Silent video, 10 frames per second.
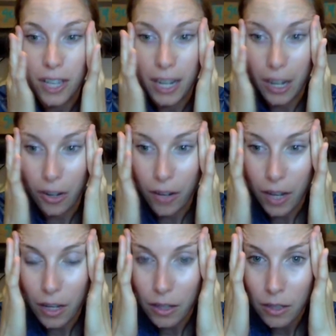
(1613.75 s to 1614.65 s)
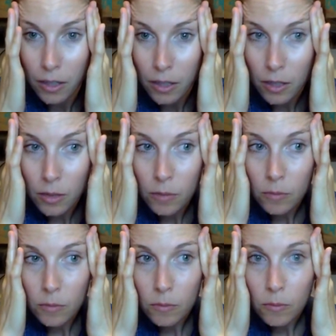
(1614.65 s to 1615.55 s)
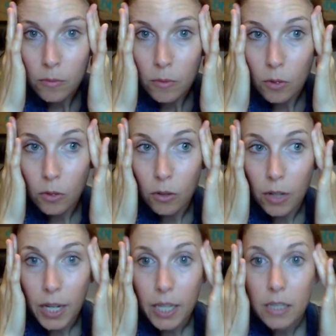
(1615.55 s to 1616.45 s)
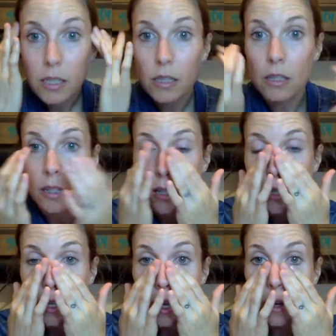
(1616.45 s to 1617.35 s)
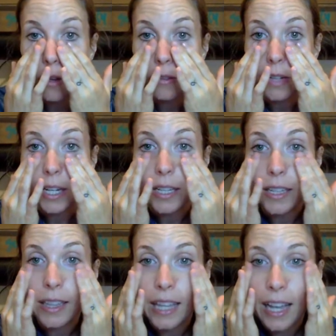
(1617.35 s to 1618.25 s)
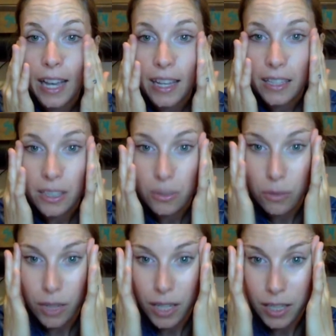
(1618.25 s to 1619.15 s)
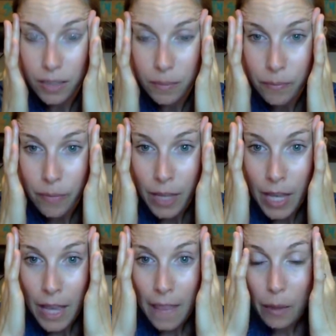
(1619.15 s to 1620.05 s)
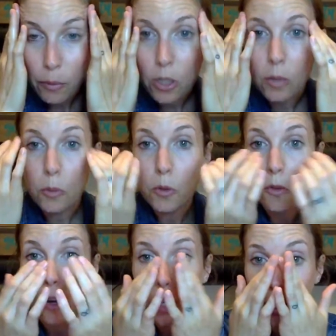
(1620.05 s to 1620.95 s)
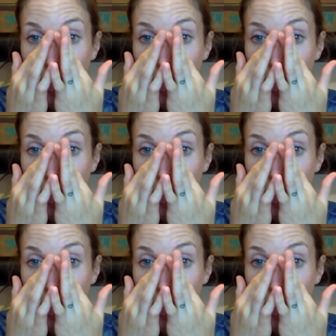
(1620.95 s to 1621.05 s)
area. Great. All right, last one. Then we're going to move on